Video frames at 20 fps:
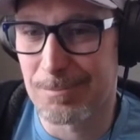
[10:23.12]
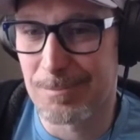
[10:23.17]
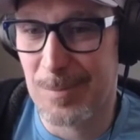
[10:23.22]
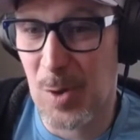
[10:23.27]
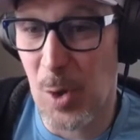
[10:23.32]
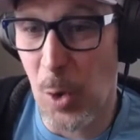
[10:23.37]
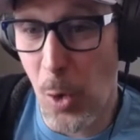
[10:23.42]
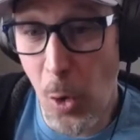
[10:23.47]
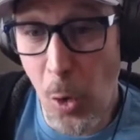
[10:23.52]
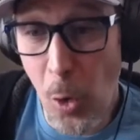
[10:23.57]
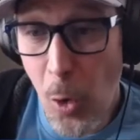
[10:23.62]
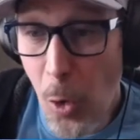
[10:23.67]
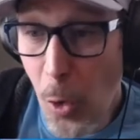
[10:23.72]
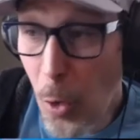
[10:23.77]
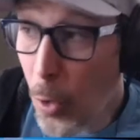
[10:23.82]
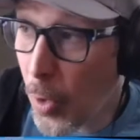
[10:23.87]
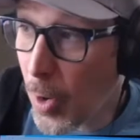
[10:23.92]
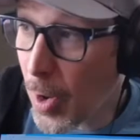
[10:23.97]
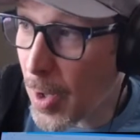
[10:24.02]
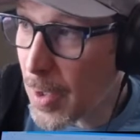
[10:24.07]

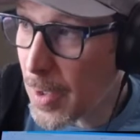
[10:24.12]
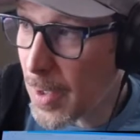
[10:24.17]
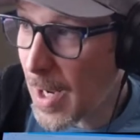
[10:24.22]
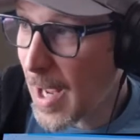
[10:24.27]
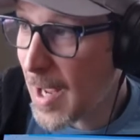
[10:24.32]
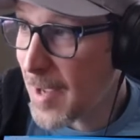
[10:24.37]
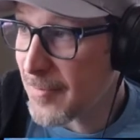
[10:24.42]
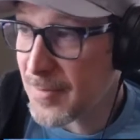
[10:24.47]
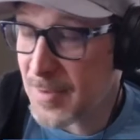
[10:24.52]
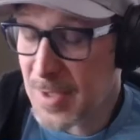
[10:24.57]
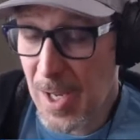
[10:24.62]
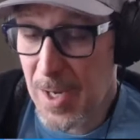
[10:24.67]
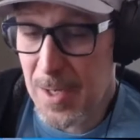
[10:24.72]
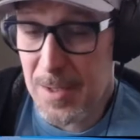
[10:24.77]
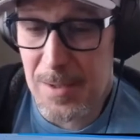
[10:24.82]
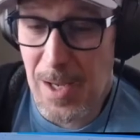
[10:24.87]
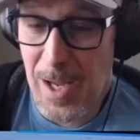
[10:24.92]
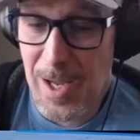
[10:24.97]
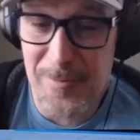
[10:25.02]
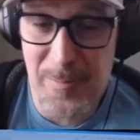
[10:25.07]
Or
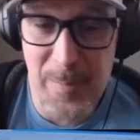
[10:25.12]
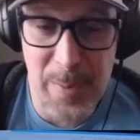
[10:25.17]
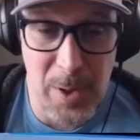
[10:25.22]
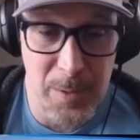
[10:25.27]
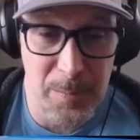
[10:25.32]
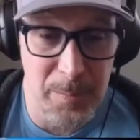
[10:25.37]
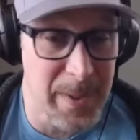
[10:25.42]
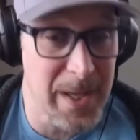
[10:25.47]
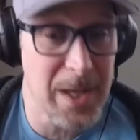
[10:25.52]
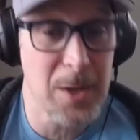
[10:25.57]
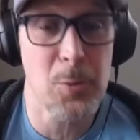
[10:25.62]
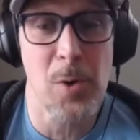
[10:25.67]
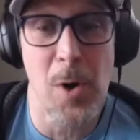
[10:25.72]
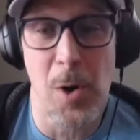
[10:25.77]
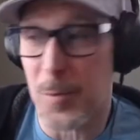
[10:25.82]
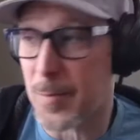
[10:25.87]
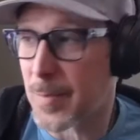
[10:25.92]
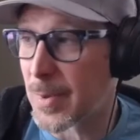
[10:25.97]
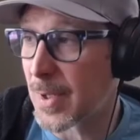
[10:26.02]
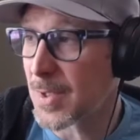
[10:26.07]
I've built big
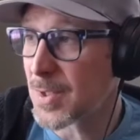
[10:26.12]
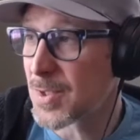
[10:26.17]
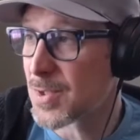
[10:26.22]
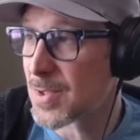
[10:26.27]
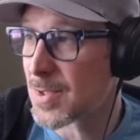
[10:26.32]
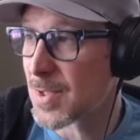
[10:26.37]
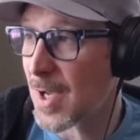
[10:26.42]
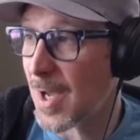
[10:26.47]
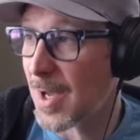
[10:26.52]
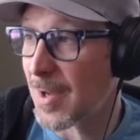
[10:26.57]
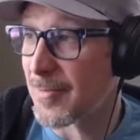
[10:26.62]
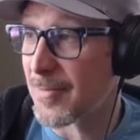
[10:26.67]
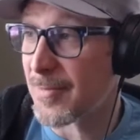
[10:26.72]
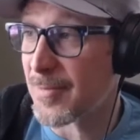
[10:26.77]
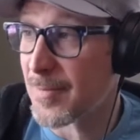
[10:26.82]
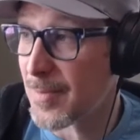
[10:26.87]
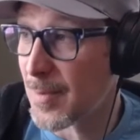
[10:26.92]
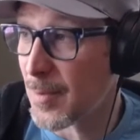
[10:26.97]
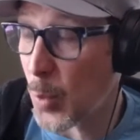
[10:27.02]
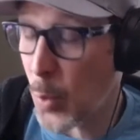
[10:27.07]
road books of
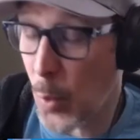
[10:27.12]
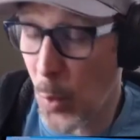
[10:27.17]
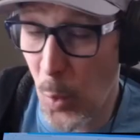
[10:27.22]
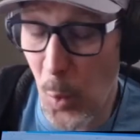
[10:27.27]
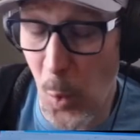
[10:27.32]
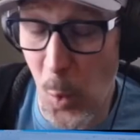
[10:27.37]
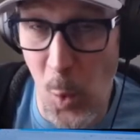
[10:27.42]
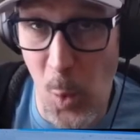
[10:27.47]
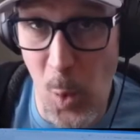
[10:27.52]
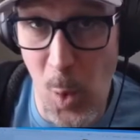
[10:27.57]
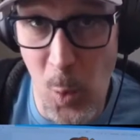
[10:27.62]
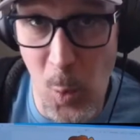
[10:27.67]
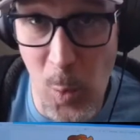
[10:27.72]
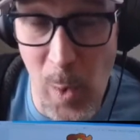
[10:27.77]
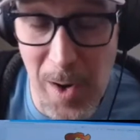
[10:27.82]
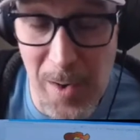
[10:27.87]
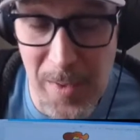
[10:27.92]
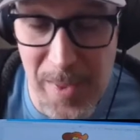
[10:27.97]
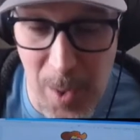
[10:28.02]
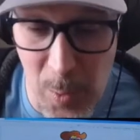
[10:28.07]

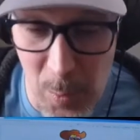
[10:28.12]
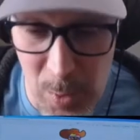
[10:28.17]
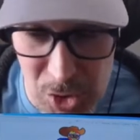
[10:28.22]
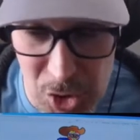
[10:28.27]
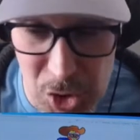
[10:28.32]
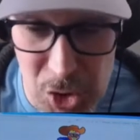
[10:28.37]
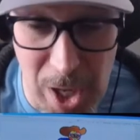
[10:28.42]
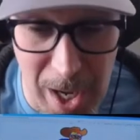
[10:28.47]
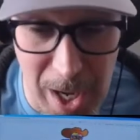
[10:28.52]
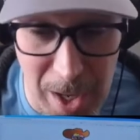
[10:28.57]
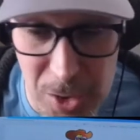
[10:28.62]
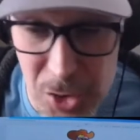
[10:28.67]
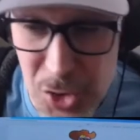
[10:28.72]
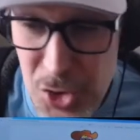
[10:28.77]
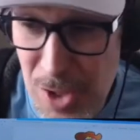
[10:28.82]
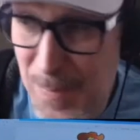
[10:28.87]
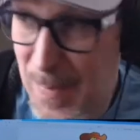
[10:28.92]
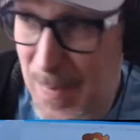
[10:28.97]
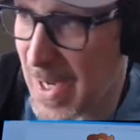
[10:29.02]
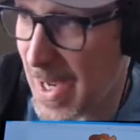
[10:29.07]
where there was shared
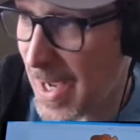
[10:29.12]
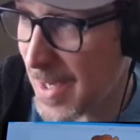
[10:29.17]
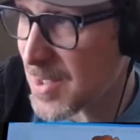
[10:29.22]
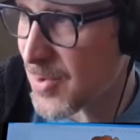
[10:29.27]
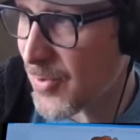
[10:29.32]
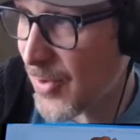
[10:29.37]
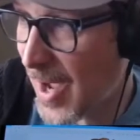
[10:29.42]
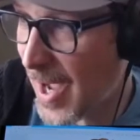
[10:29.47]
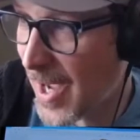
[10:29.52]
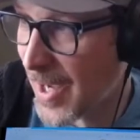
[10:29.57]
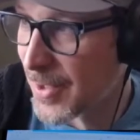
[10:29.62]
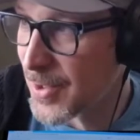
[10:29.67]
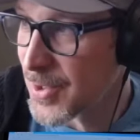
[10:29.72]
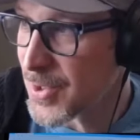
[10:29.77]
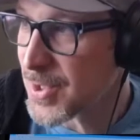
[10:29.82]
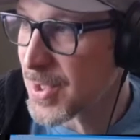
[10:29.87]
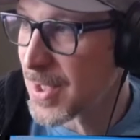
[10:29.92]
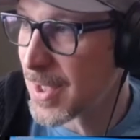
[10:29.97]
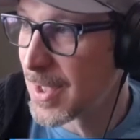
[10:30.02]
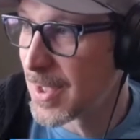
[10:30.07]
GPX
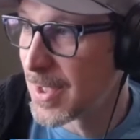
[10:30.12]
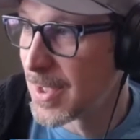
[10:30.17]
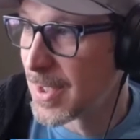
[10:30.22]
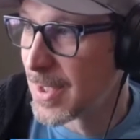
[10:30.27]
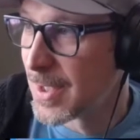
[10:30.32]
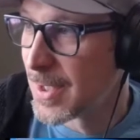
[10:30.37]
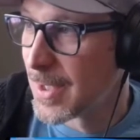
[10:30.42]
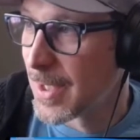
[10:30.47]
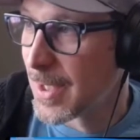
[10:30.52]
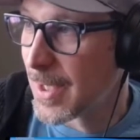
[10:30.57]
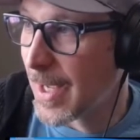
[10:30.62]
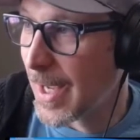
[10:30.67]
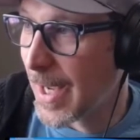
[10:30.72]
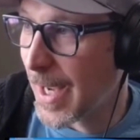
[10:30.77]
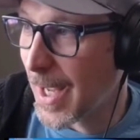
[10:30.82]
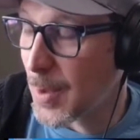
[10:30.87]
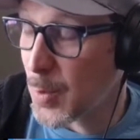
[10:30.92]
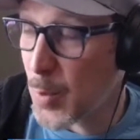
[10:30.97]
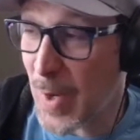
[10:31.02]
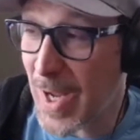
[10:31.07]
files,
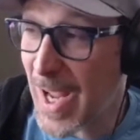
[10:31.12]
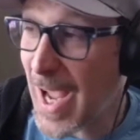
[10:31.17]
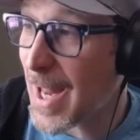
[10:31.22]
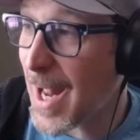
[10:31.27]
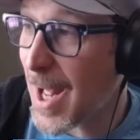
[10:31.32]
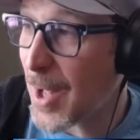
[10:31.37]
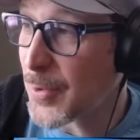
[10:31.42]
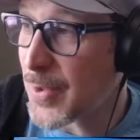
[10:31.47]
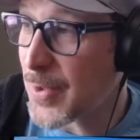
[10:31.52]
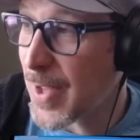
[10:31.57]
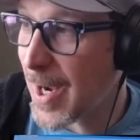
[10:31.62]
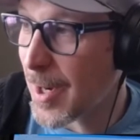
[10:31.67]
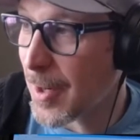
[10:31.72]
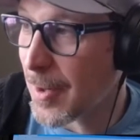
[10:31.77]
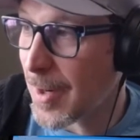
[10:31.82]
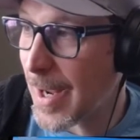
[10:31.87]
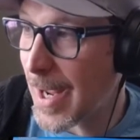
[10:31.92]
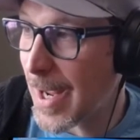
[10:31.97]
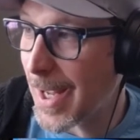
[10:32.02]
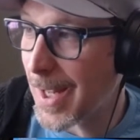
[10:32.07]
and we got out
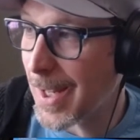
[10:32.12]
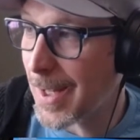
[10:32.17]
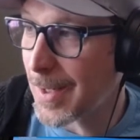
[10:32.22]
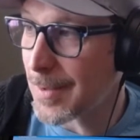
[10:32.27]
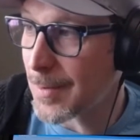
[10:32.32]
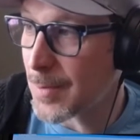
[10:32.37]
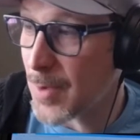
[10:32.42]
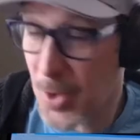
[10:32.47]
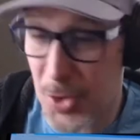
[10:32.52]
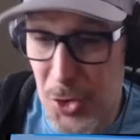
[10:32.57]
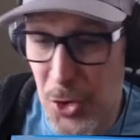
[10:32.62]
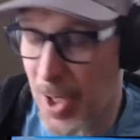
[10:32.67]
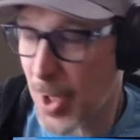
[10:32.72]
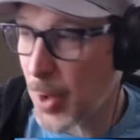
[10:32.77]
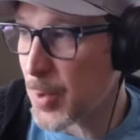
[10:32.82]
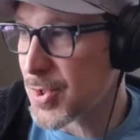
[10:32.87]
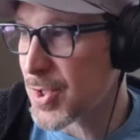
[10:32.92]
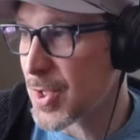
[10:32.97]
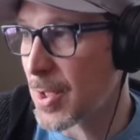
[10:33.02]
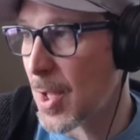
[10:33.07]
there and the trail
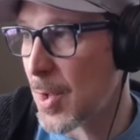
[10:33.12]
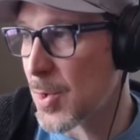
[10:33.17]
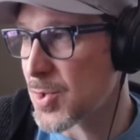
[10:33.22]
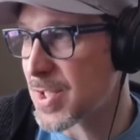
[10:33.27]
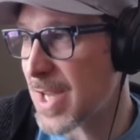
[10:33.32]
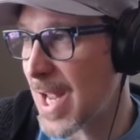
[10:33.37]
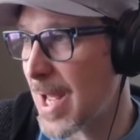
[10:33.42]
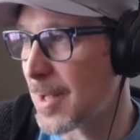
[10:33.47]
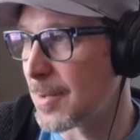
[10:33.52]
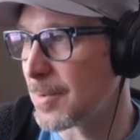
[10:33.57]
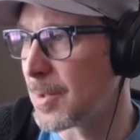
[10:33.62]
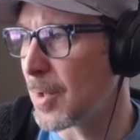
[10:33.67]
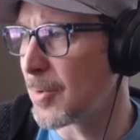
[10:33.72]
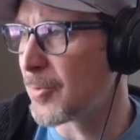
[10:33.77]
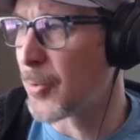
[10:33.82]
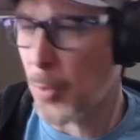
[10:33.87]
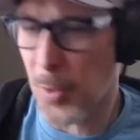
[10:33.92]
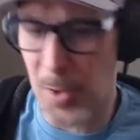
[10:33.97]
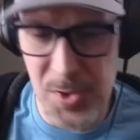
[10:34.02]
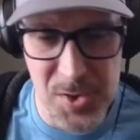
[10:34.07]
was closed down.
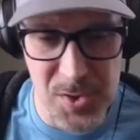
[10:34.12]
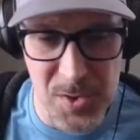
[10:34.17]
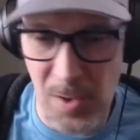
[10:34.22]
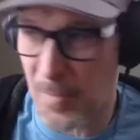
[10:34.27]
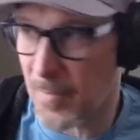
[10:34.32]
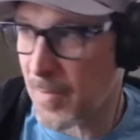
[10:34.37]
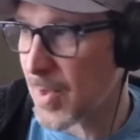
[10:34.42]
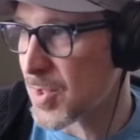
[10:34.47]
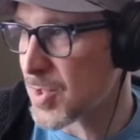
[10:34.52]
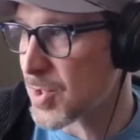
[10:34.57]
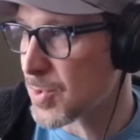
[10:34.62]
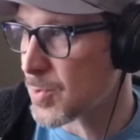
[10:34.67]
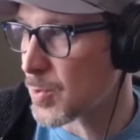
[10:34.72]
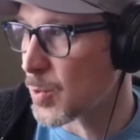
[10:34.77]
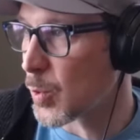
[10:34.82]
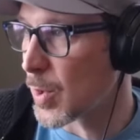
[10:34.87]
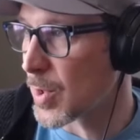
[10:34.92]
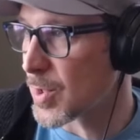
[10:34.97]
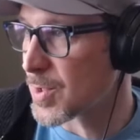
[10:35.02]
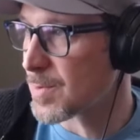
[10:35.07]
Forest Service
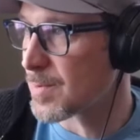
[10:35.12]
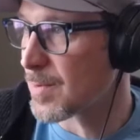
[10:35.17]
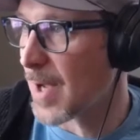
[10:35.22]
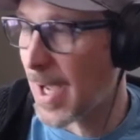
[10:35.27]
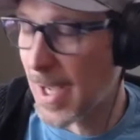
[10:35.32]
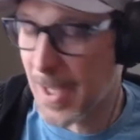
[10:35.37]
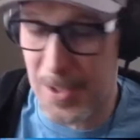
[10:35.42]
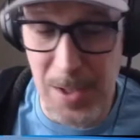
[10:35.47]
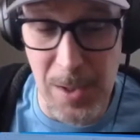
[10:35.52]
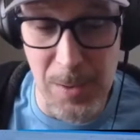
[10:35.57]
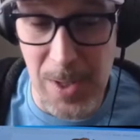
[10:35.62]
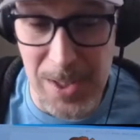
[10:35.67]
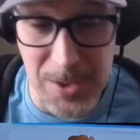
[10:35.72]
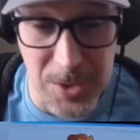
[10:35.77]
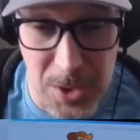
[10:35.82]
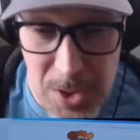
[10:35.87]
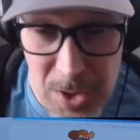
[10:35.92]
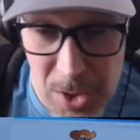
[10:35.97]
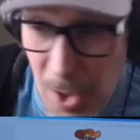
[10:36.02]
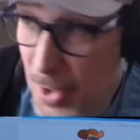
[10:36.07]
was, I don't know,
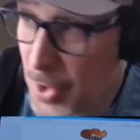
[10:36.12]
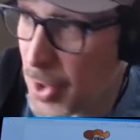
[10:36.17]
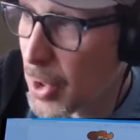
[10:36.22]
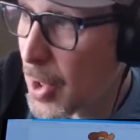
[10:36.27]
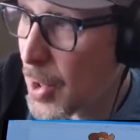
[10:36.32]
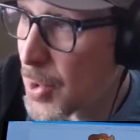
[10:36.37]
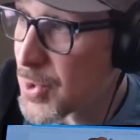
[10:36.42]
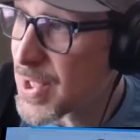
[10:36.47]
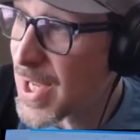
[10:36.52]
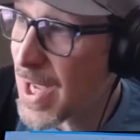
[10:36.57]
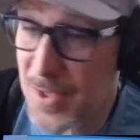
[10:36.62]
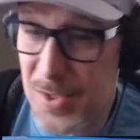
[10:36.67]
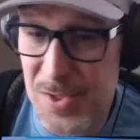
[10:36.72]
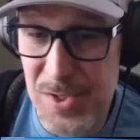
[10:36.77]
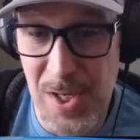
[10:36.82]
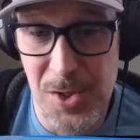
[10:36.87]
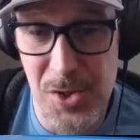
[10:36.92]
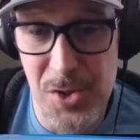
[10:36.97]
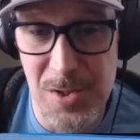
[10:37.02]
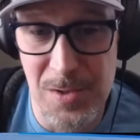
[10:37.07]
had closed down a
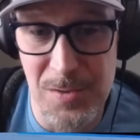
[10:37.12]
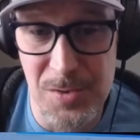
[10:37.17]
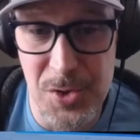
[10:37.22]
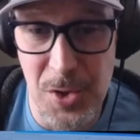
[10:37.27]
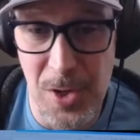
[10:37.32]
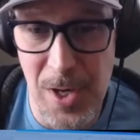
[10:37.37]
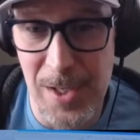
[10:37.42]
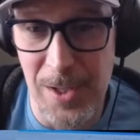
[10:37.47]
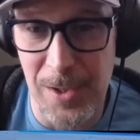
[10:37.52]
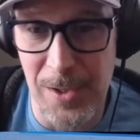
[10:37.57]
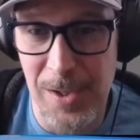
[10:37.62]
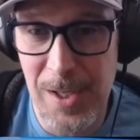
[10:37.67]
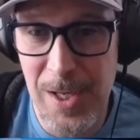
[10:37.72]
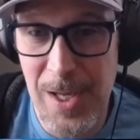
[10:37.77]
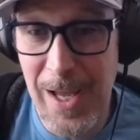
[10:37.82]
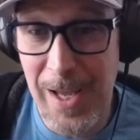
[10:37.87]
section of trail.